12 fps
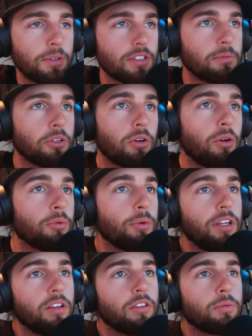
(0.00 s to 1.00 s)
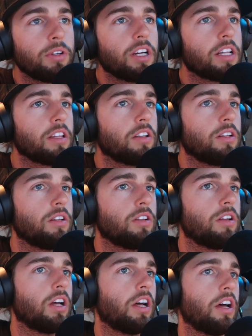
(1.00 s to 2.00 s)
with some gold wheels. We got the
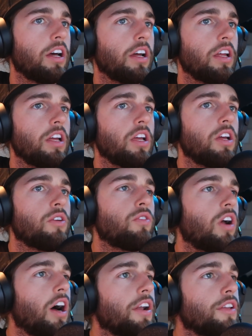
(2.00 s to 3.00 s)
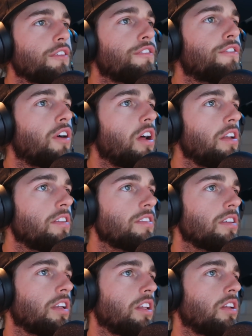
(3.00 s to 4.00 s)
little rod on the
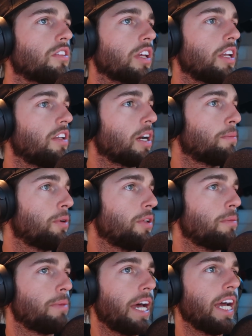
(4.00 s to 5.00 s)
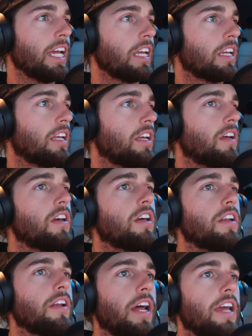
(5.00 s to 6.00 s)
front. It looks like a duckbill in the back.
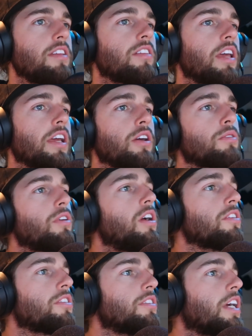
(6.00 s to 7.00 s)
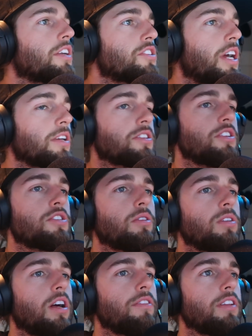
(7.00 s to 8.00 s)
Nice. Can't go wrong. Turn that traction
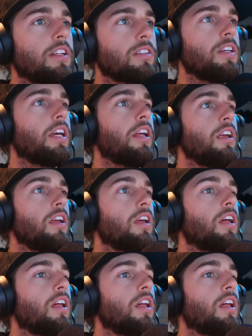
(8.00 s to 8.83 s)
control off. Let's get it.